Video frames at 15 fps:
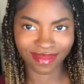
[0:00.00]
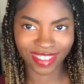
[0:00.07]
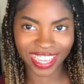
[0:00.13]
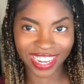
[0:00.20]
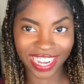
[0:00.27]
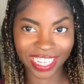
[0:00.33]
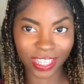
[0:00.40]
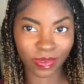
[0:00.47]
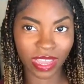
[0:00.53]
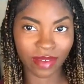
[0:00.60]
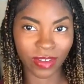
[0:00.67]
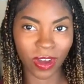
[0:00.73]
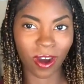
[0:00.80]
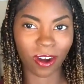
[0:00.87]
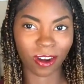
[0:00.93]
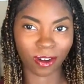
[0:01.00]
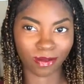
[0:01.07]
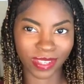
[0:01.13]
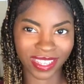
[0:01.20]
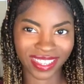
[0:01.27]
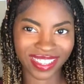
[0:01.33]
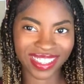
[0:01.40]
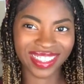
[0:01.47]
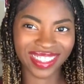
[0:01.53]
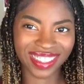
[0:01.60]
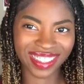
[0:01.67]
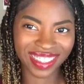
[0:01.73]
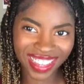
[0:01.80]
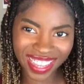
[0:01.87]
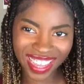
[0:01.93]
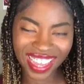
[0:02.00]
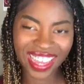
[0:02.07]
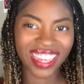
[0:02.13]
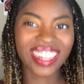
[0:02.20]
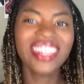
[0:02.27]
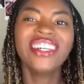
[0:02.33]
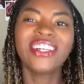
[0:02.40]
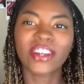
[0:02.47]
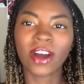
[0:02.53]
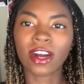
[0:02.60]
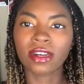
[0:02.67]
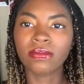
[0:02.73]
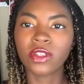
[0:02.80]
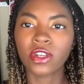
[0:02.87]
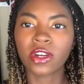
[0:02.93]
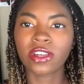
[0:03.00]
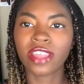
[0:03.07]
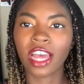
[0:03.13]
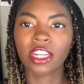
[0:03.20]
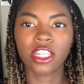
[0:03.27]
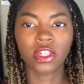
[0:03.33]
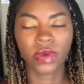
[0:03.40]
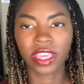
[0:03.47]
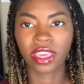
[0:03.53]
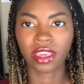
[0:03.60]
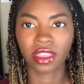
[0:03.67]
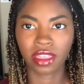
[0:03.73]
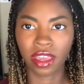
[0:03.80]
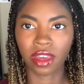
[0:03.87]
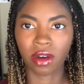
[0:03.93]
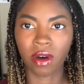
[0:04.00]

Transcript: Next we have carbs. Carbs are that tricky thing.